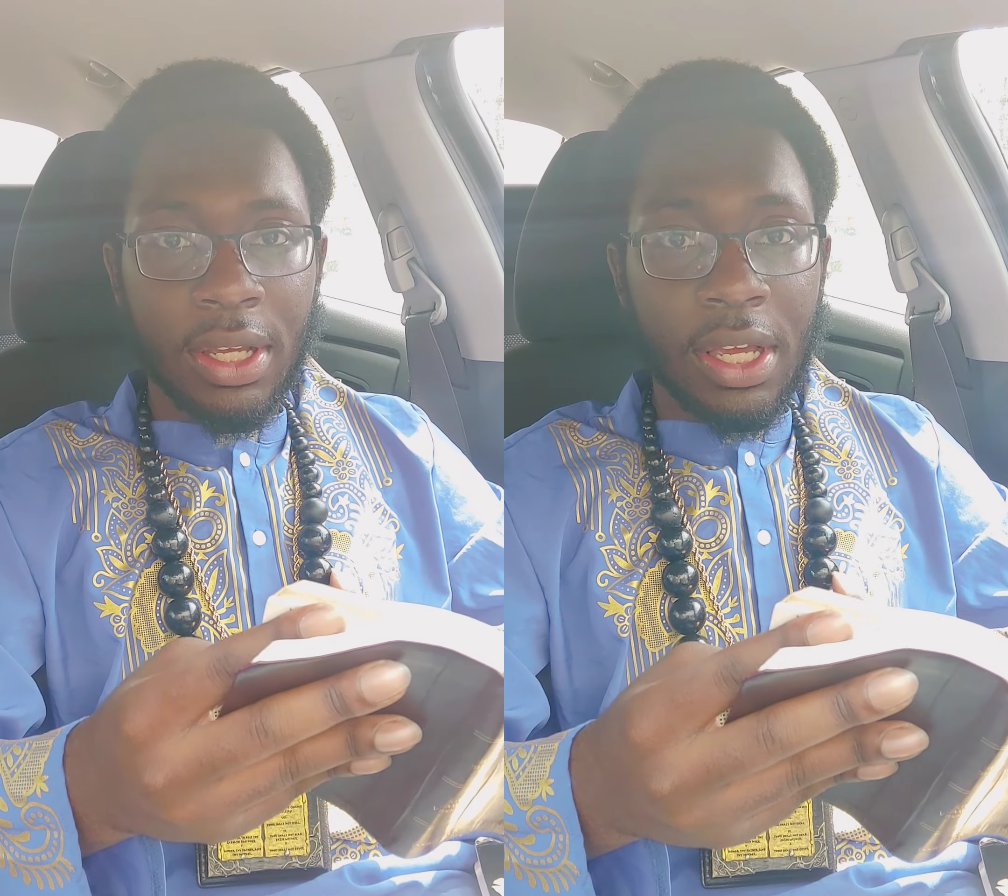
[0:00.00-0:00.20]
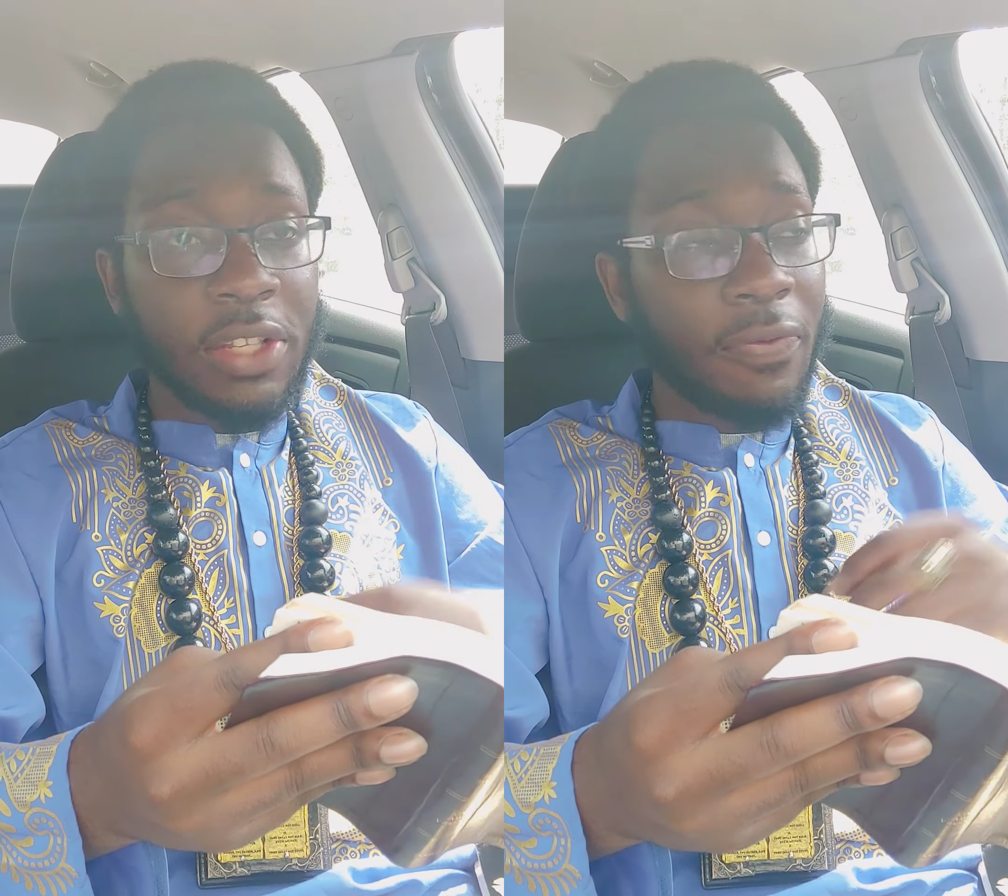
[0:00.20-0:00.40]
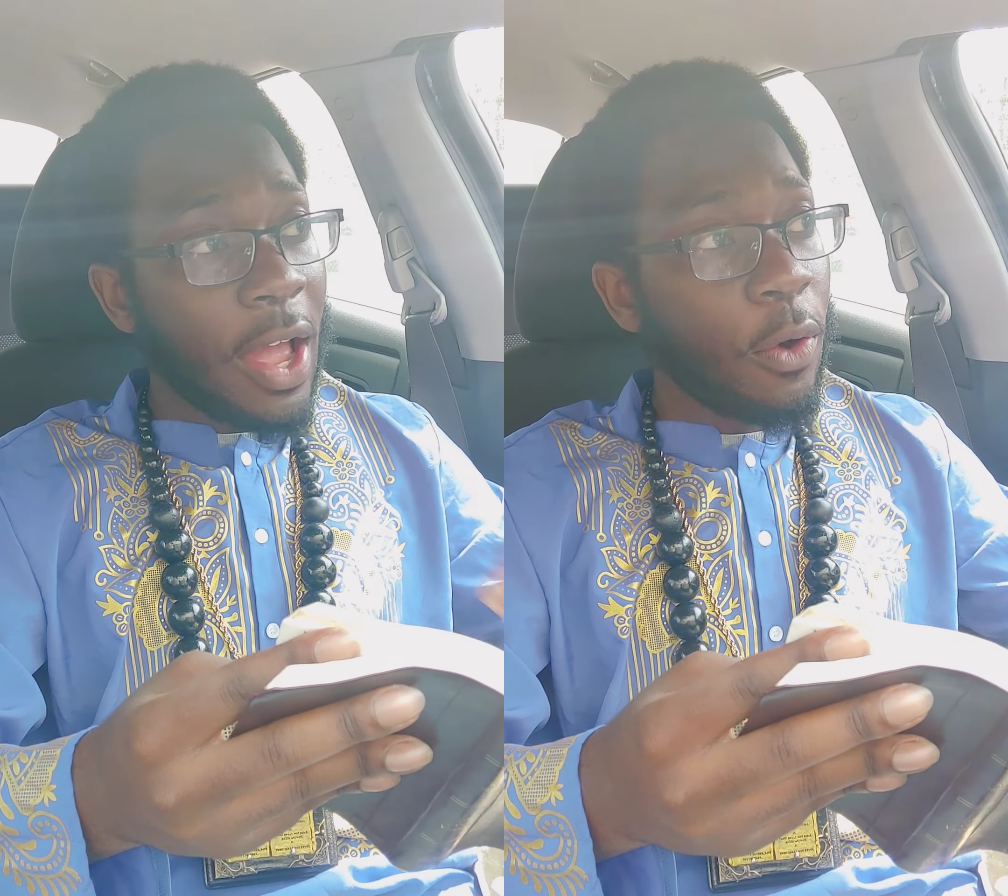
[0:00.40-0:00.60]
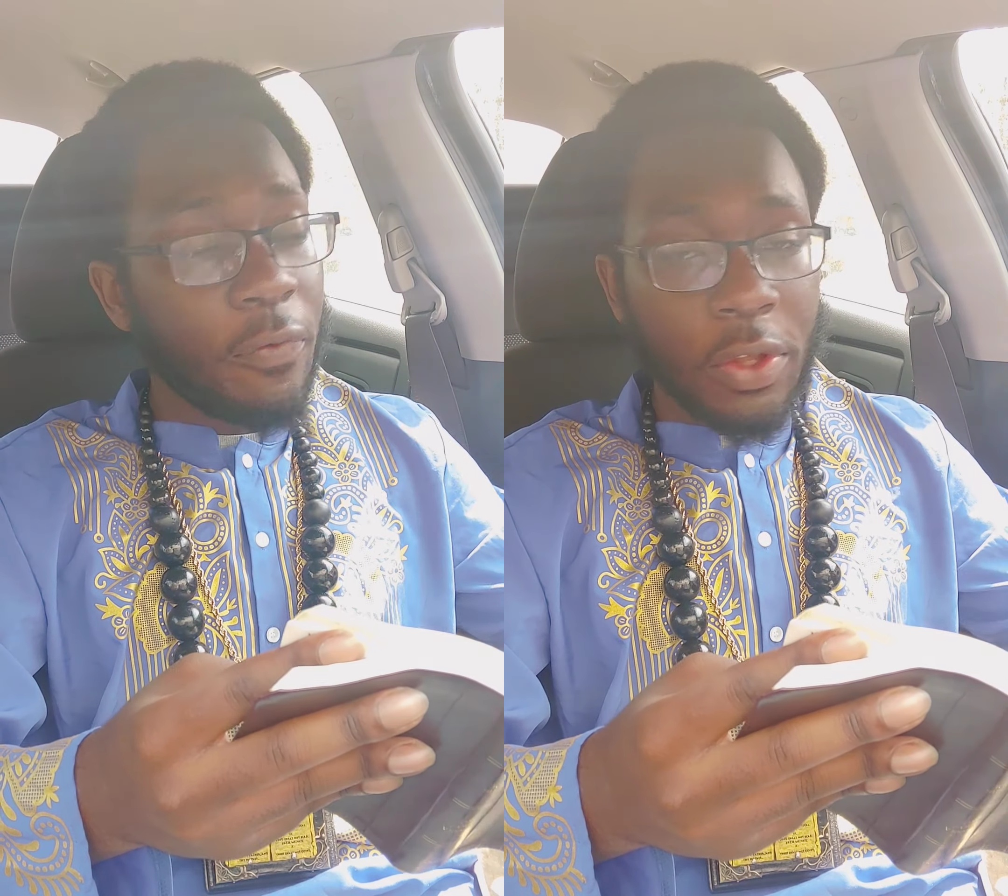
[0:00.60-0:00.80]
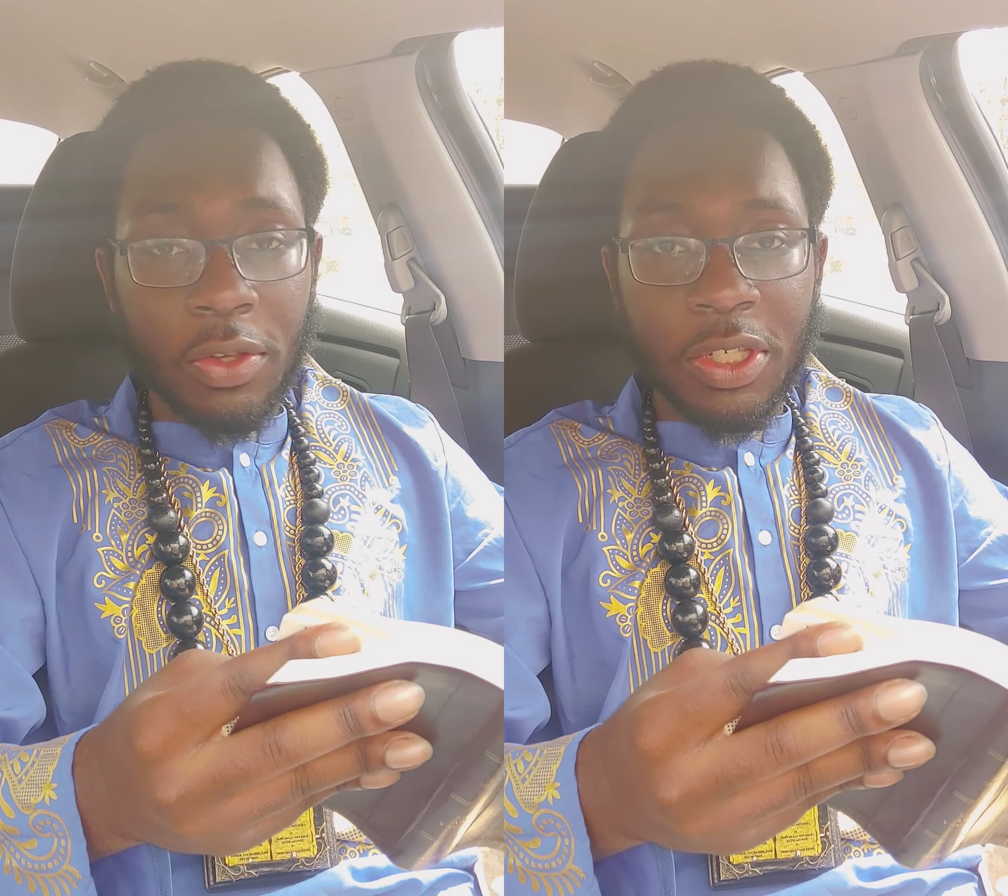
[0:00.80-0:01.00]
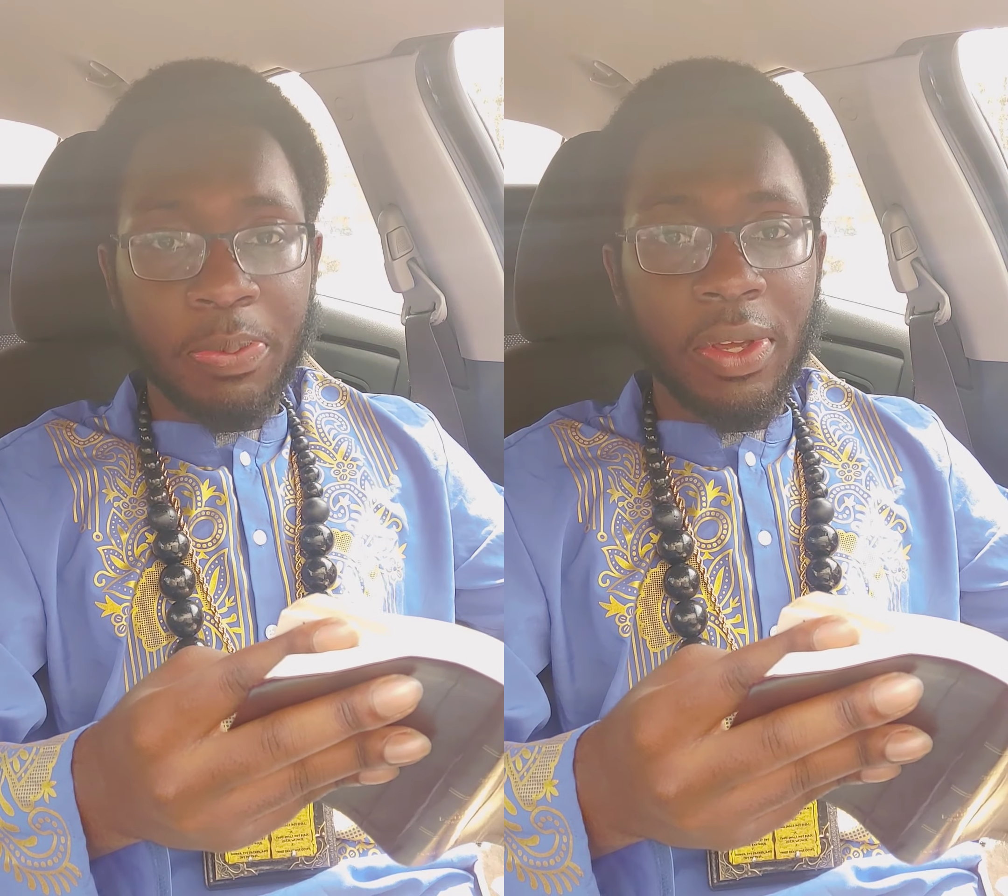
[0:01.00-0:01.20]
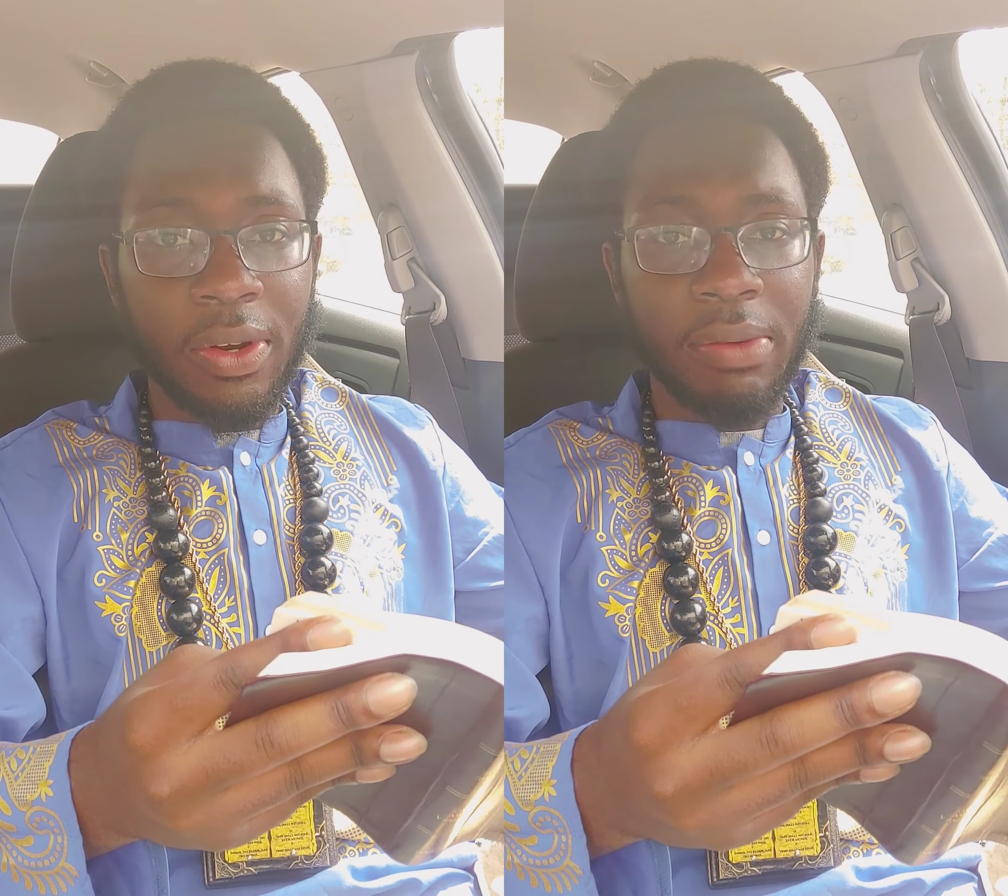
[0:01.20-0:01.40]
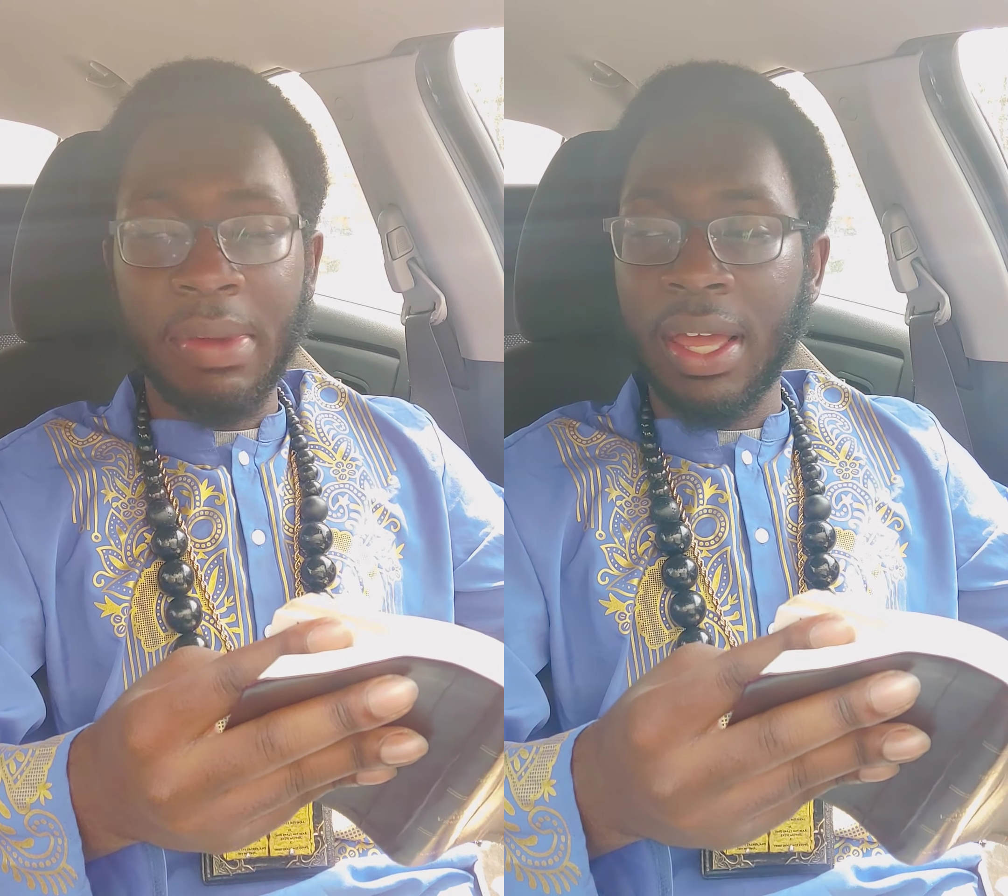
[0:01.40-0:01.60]
It's vital for your
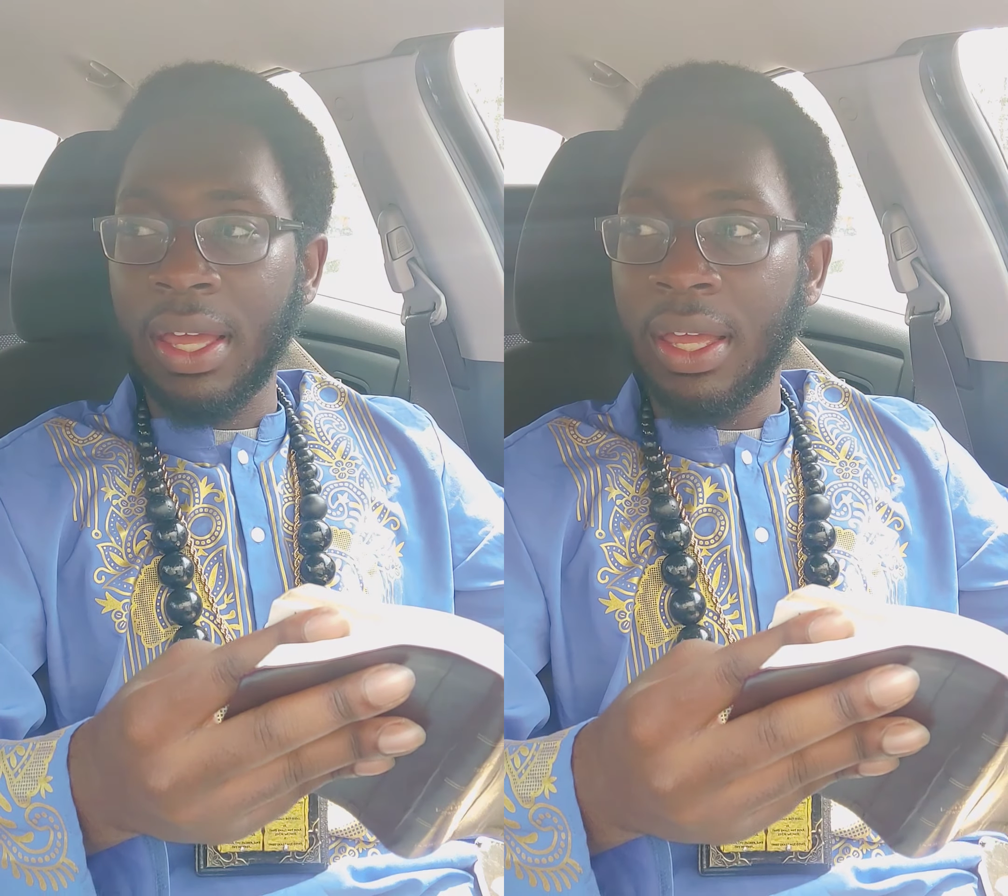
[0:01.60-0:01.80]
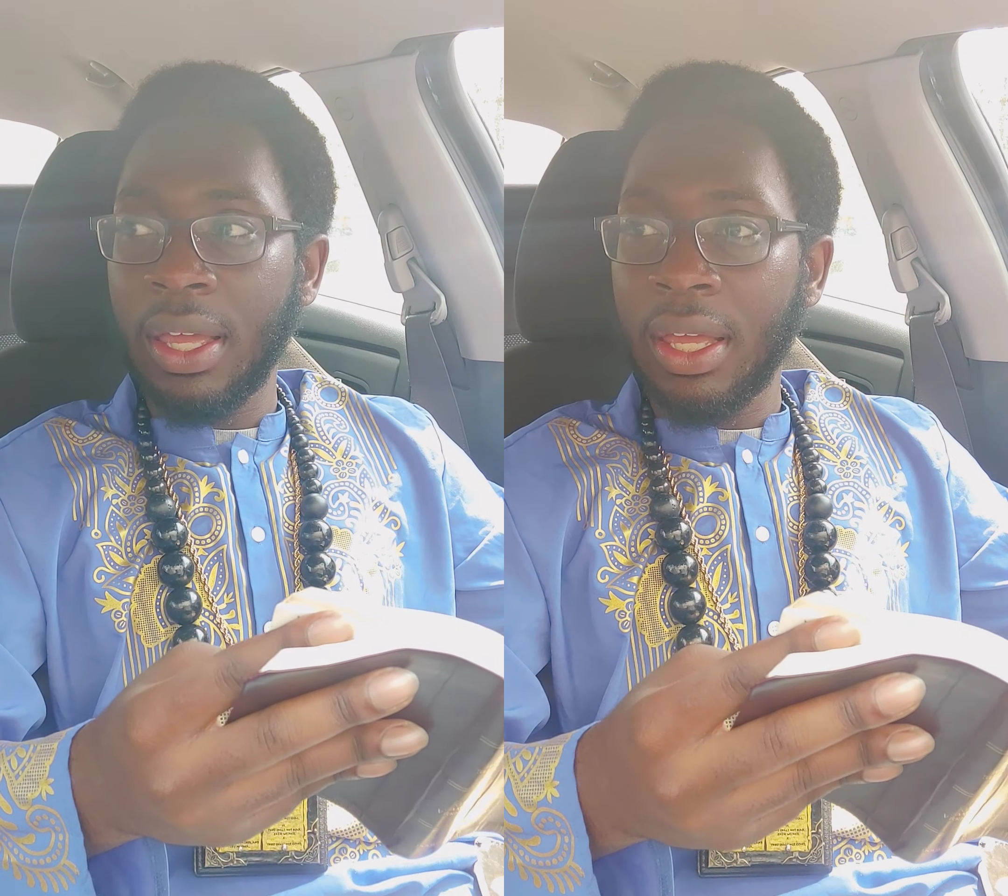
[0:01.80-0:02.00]
spirit, man.